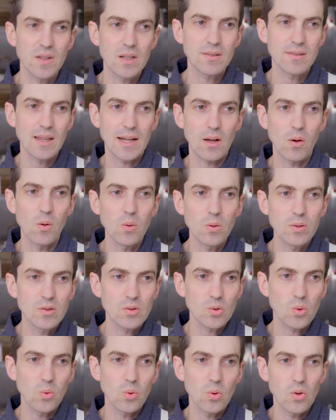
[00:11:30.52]
feels like old
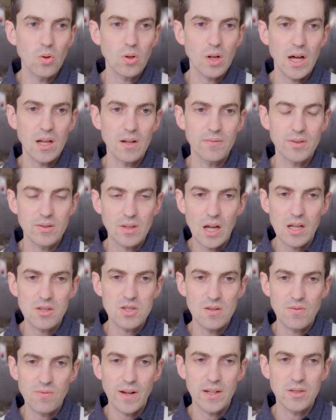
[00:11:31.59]
school kind of
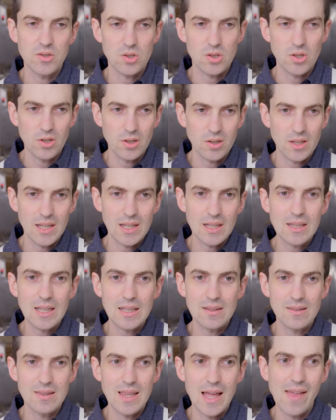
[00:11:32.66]
stodgy French cooking
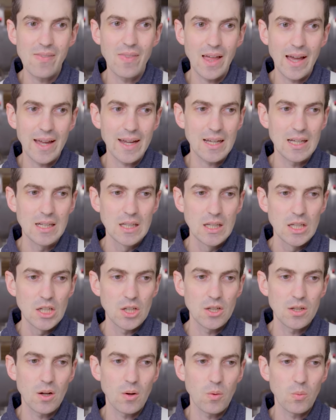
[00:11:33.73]
that's then like,
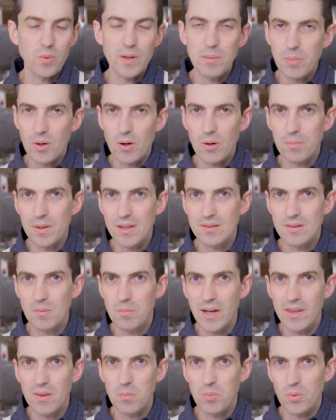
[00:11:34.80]
you know, repurposed
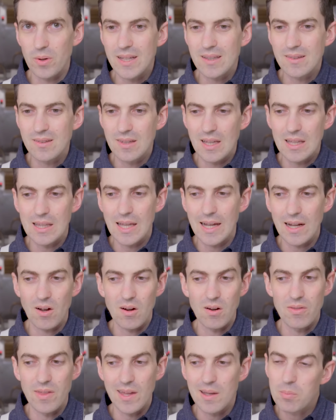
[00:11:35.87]
by the Brits and like
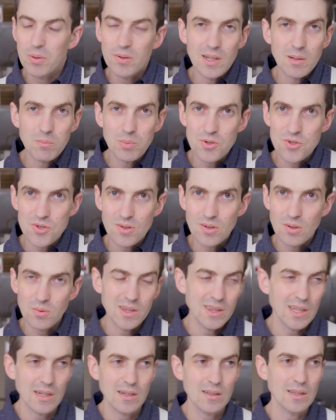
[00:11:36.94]
are they putting prosciutto
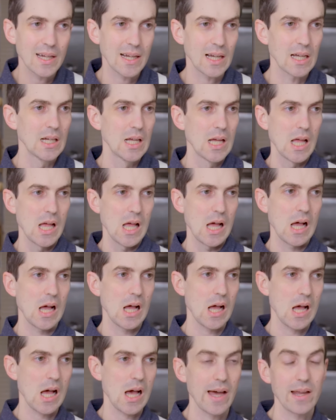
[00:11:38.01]
in there? Like
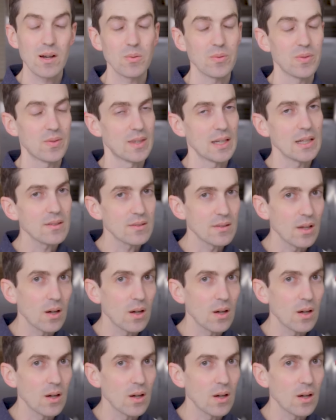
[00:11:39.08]
I don't think